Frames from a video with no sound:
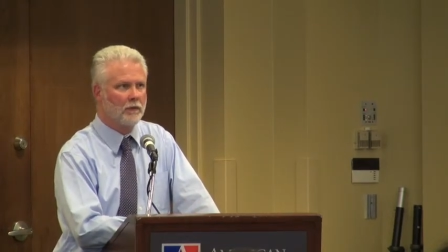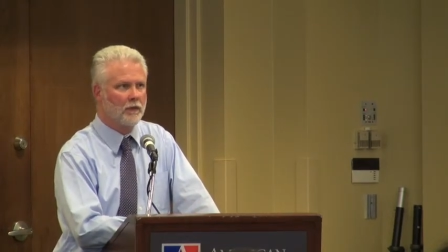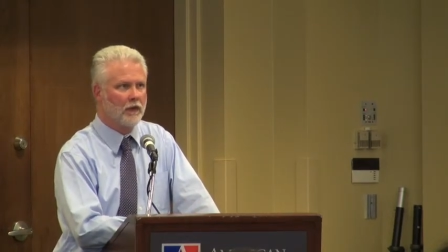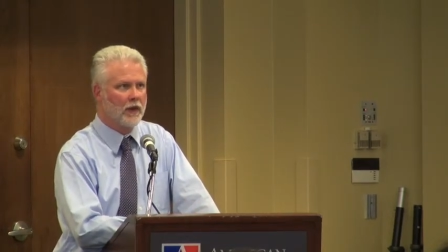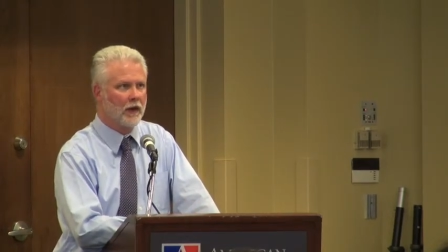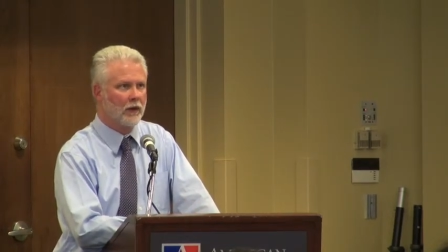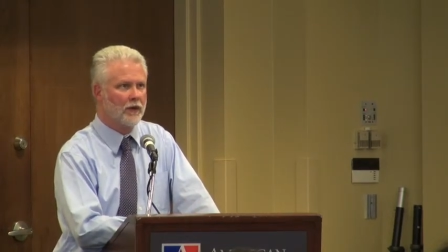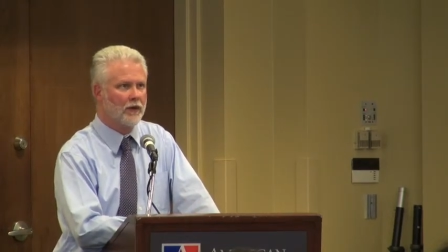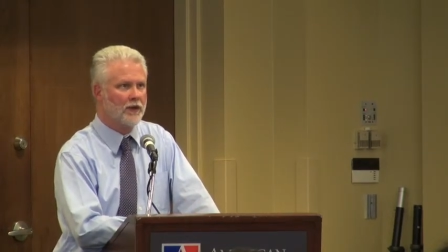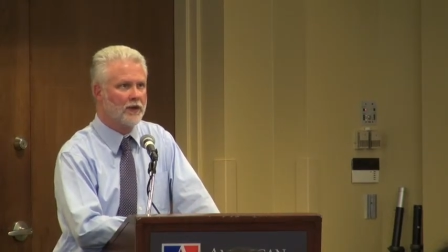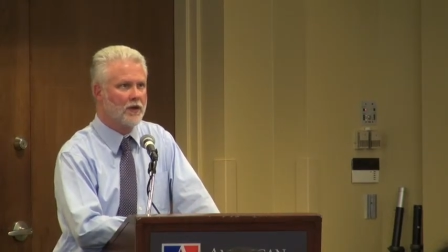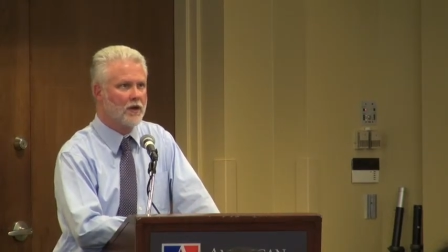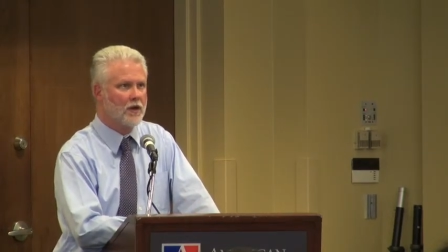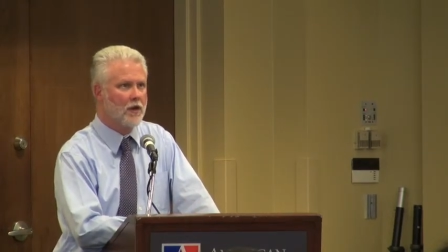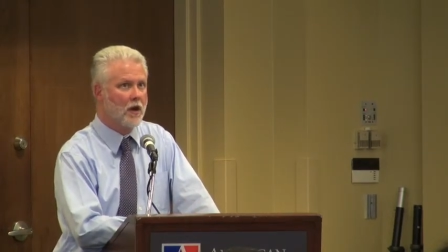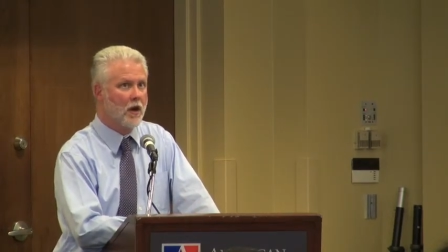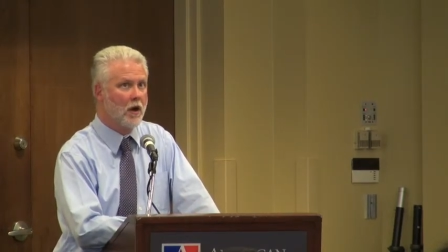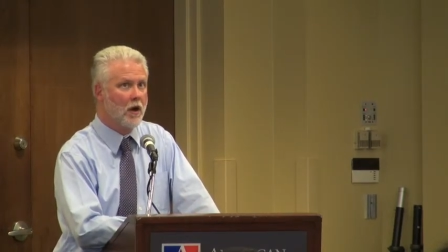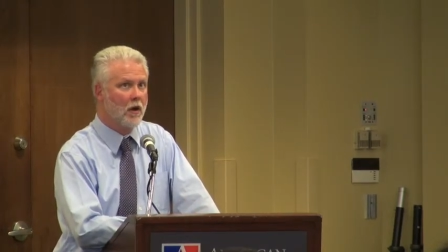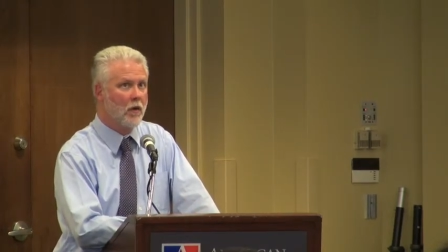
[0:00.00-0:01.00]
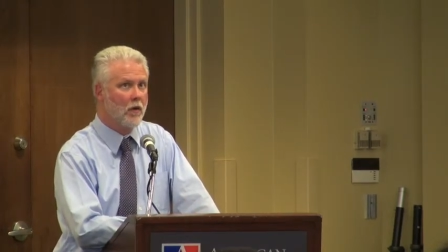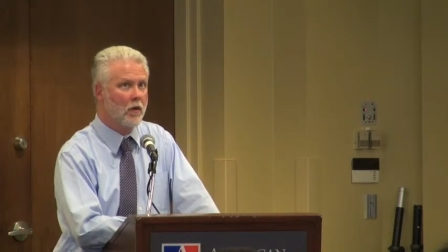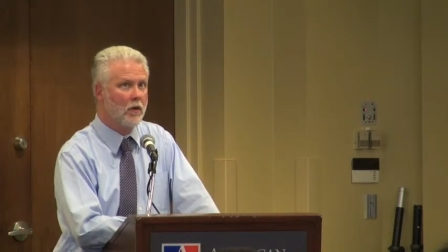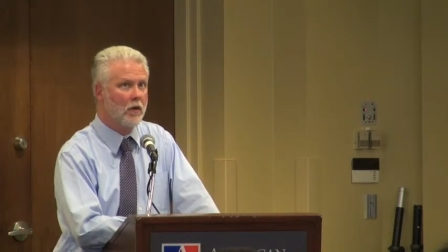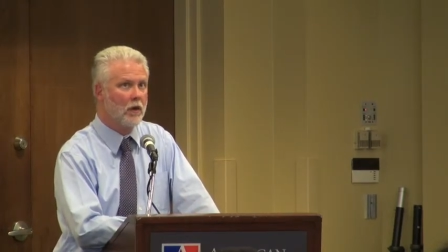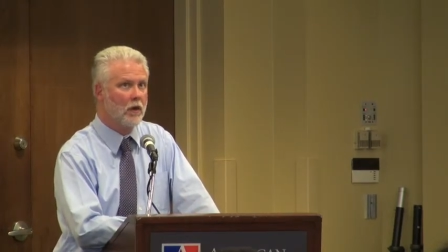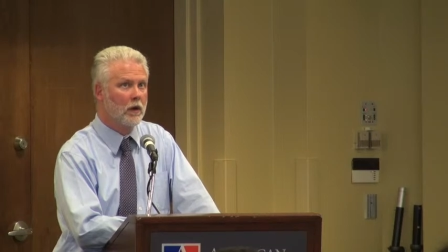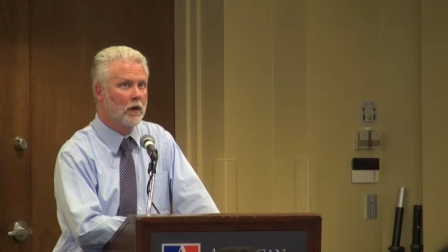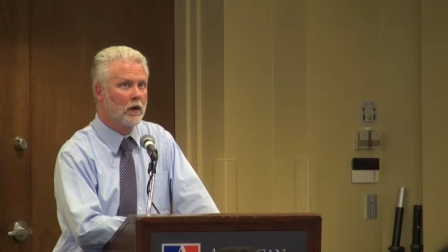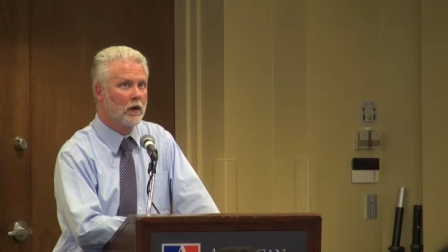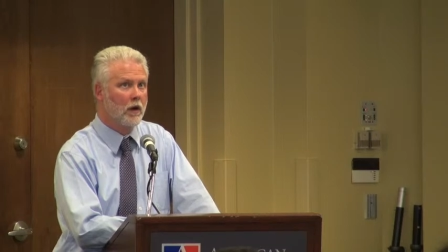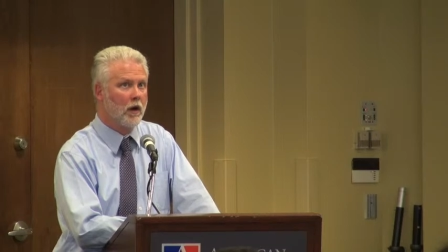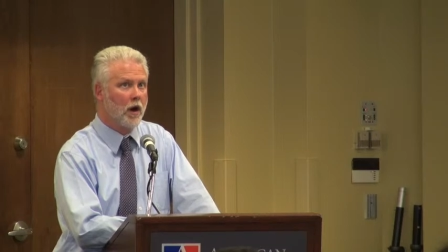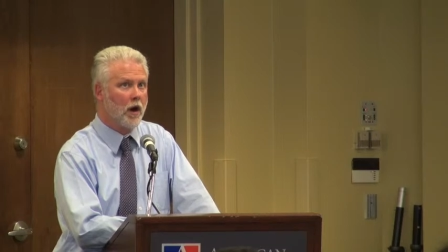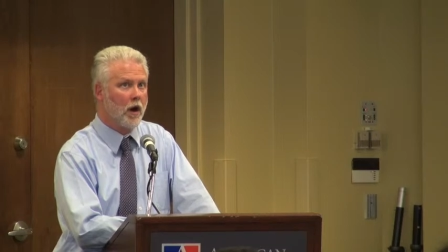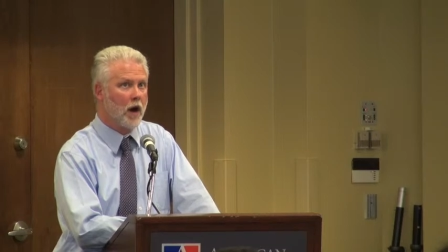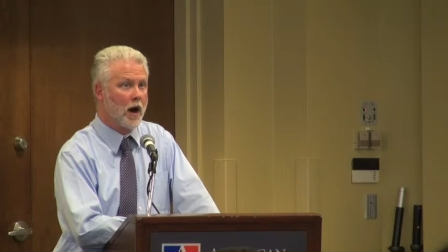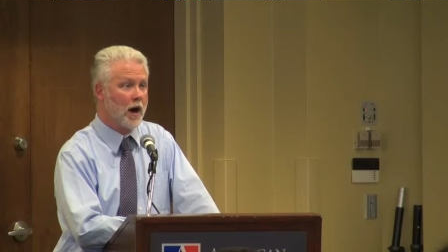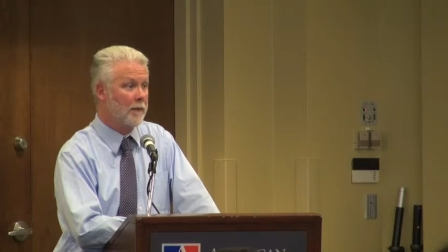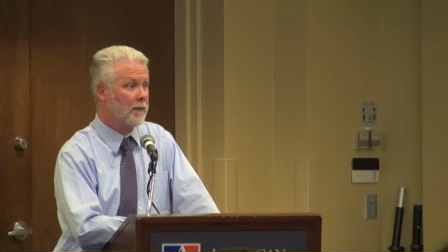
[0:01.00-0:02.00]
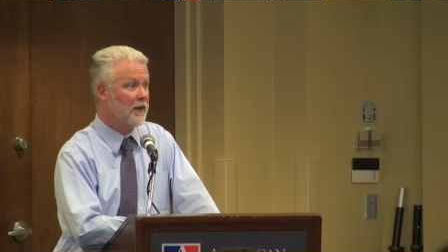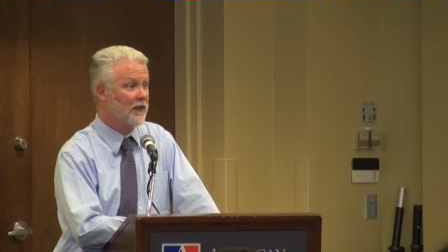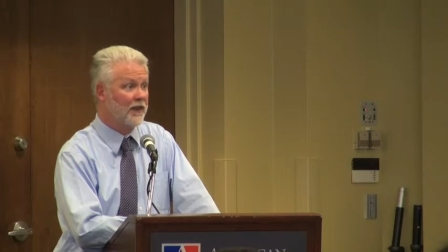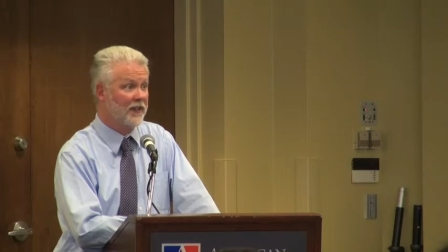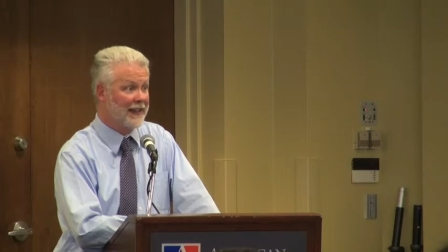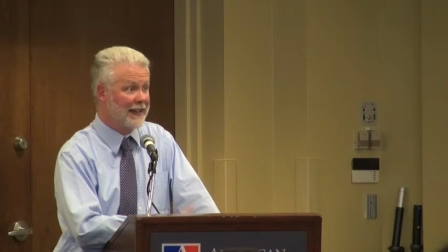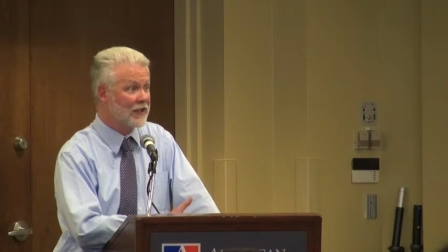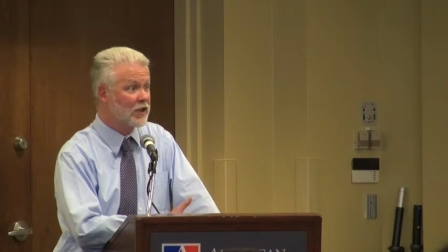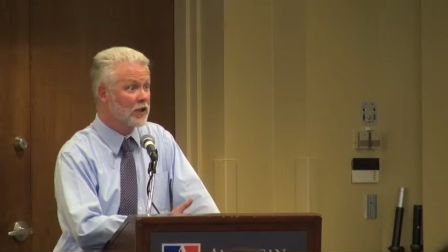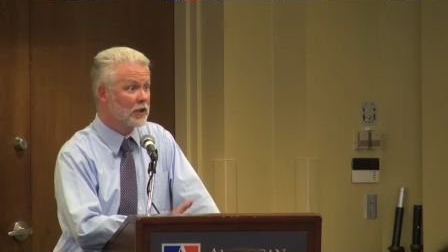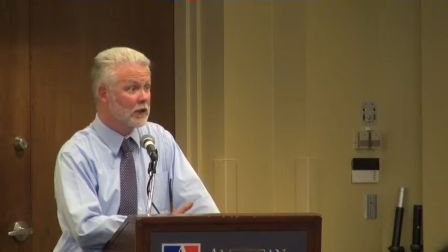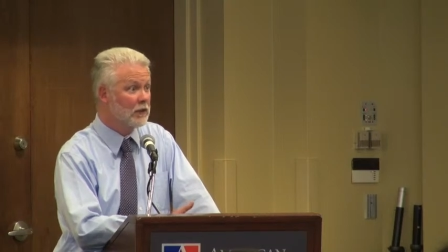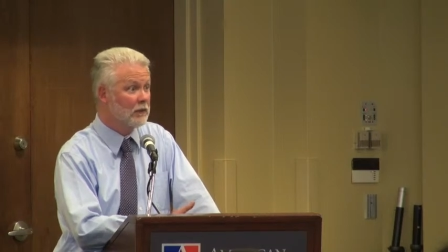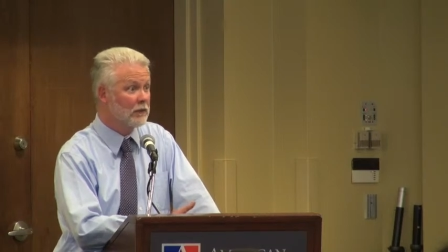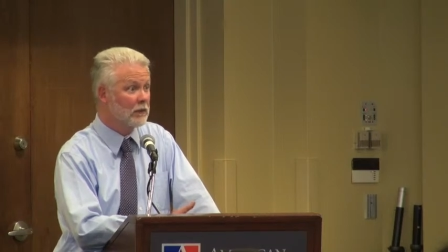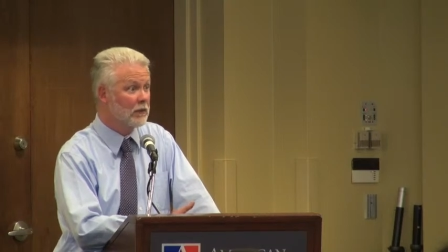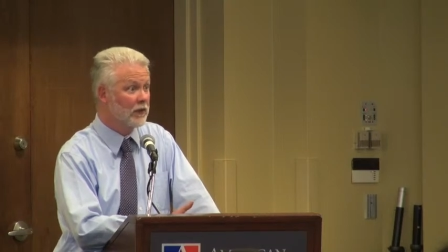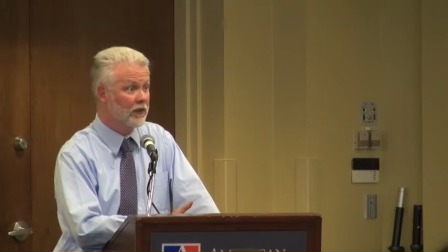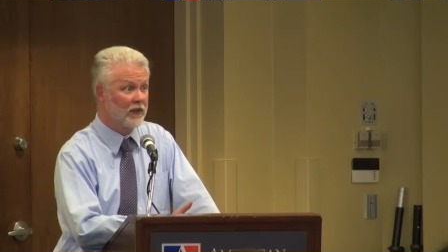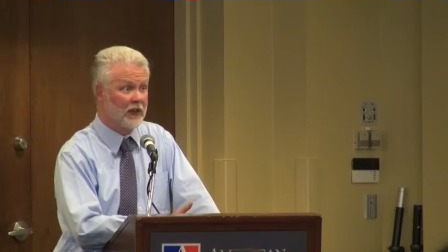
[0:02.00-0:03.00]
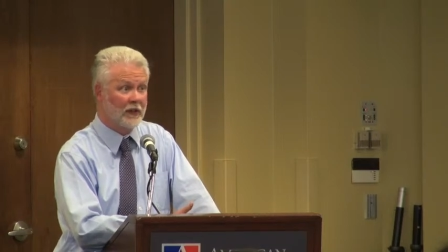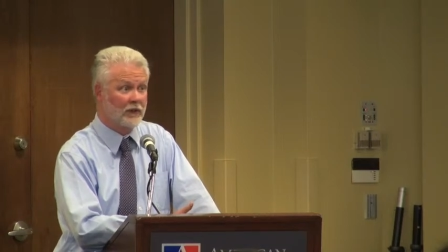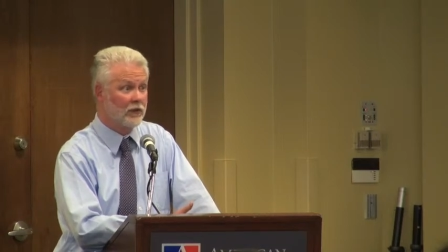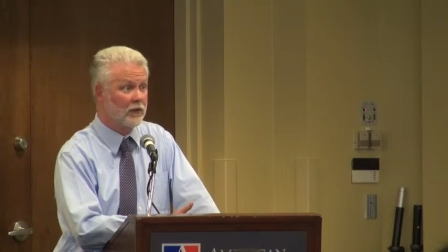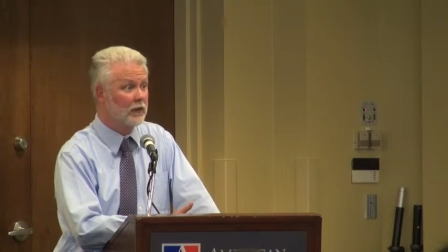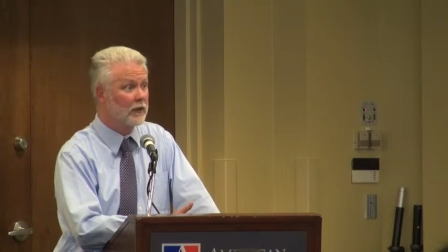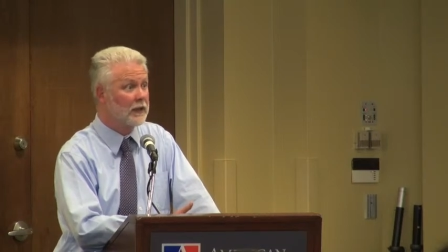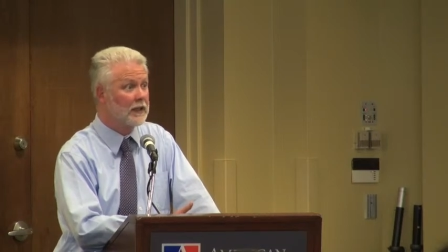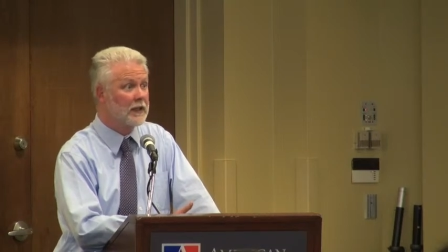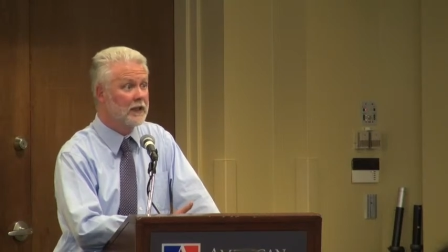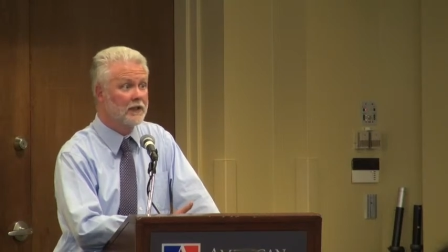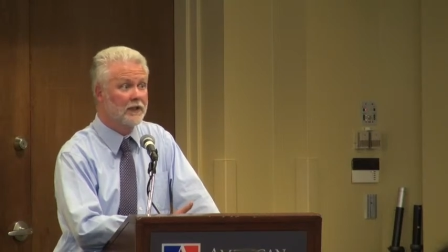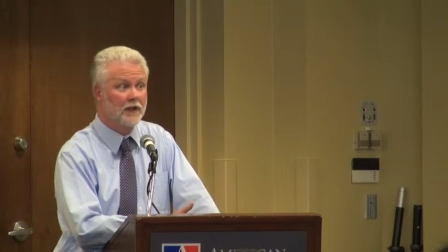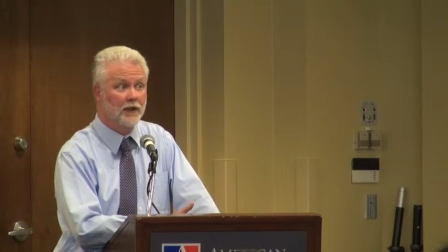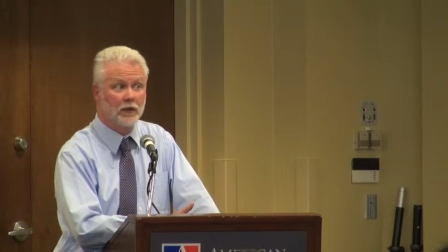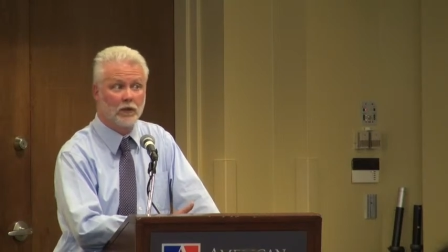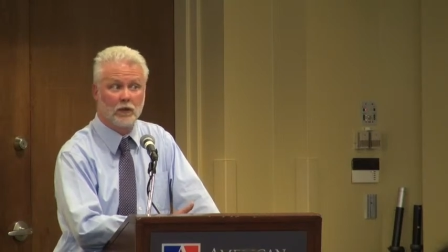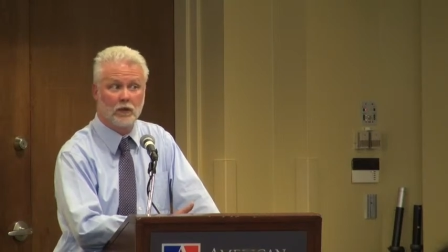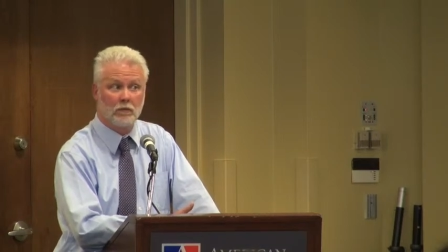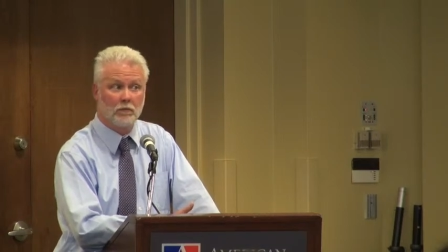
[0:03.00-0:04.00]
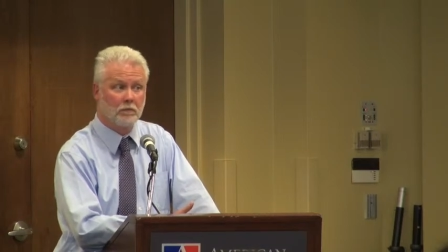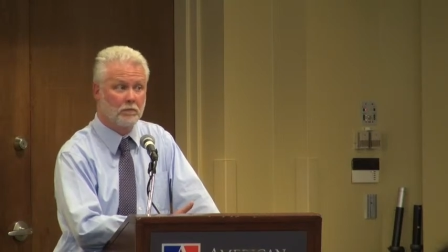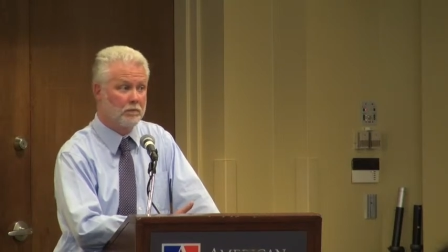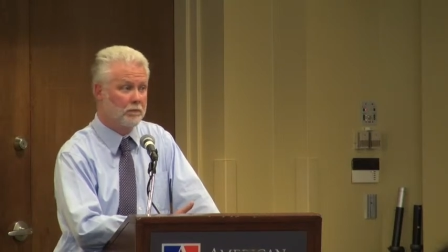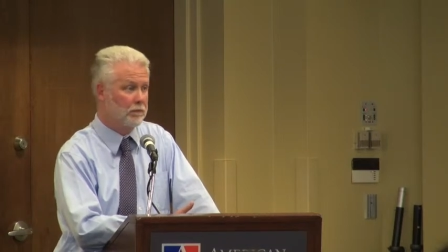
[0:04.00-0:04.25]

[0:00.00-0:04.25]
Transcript: there is no opposition centrally to